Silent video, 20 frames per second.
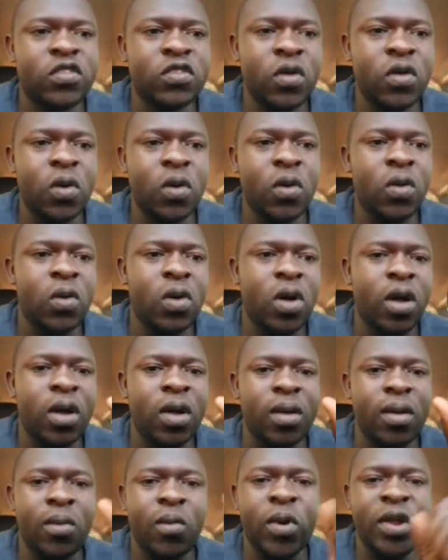
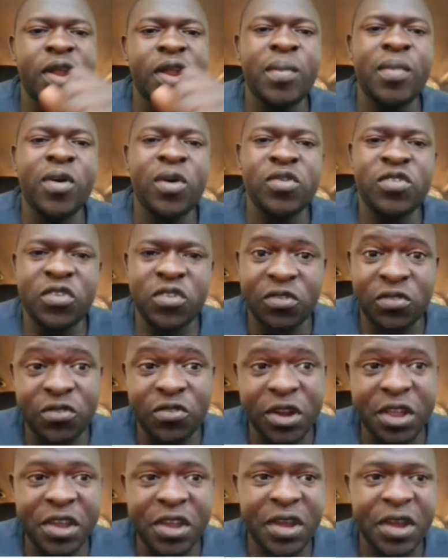So what about
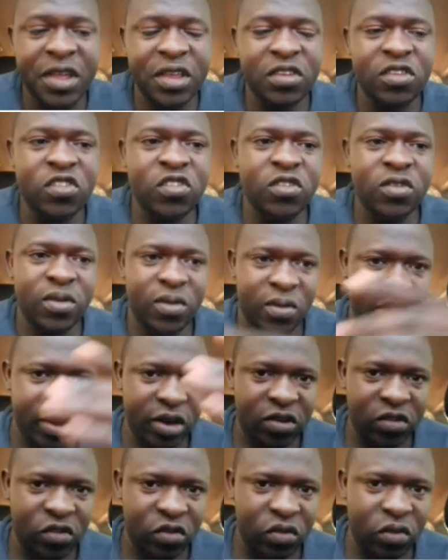drainage,
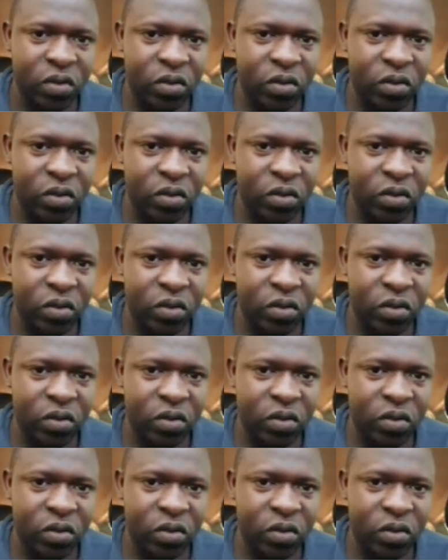right?